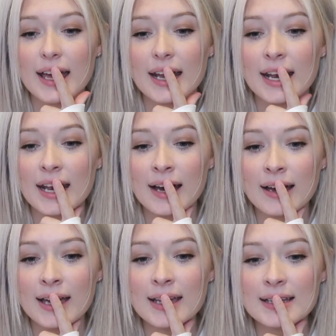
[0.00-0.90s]

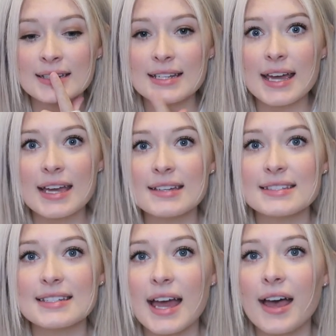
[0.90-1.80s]
9 days
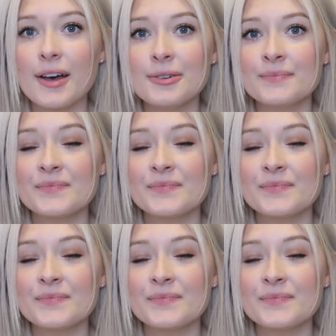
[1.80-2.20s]
now,